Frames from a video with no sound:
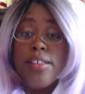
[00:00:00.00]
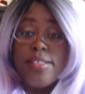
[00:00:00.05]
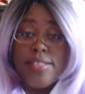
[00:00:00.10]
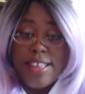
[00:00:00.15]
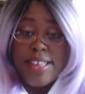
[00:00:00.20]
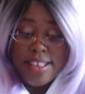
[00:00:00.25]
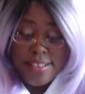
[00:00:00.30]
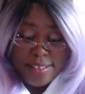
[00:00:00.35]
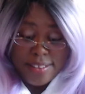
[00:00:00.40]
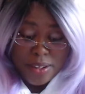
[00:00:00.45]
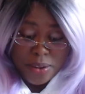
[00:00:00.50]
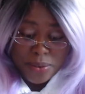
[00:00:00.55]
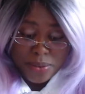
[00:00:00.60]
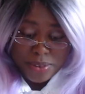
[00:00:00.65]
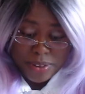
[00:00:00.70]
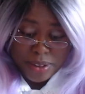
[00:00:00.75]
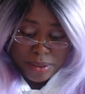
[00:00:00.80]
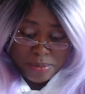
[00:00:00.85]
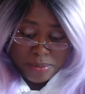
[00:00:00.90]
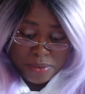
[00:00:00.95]
This
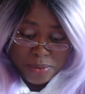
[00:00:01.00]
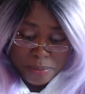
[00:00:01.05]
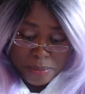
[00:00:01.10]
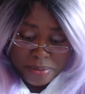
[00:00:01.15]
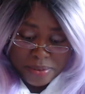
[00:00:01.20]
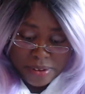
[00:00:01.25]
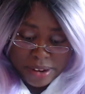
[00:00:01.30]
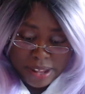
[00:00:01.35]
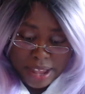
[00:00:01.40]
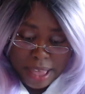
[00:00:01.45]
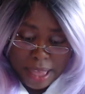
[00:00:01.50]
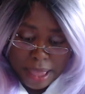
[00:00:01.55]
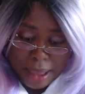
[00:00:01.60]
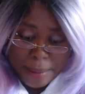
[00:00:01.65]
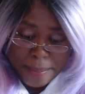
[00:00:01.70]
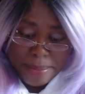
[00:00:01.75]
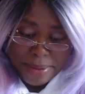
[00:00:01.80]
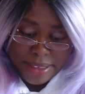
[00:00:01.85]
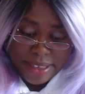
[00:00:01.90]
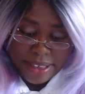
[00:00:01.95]
goes up to a pretty high
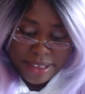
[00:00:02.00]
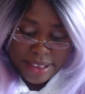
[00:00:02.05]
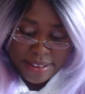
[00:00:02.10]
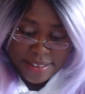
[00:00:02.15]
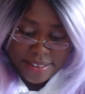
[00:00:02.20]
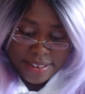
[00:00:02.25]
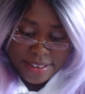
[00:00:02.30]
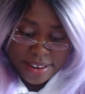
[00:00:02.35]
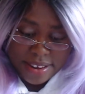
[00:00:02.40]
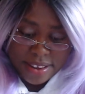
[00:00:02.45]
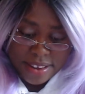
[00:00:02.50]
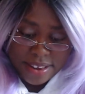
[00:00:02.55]
bust.